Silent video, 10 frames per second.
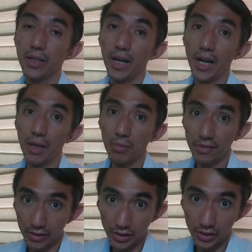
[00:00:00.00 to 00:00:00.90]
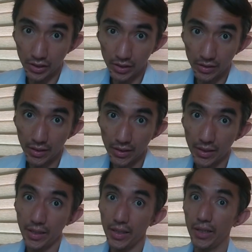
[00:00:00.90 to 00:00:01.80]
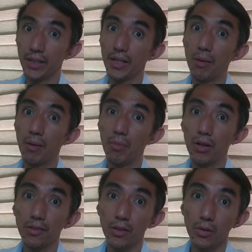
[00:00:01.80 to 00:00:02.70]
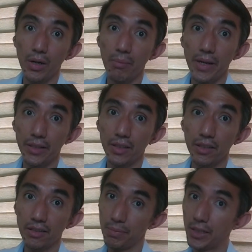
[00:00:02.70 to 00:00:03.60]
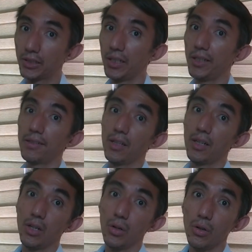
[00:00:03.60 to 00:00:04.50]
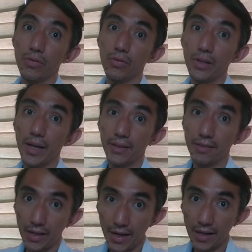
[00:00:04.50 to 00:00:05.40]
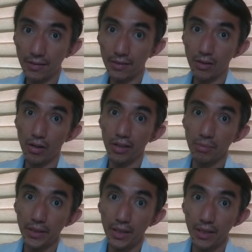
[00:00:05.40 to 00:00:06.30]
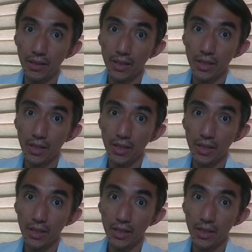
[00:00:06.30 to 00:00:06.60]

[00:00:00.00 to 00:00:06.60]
I'm a surgeon and I'm also a medical specialist over at San Lazaro Hospital,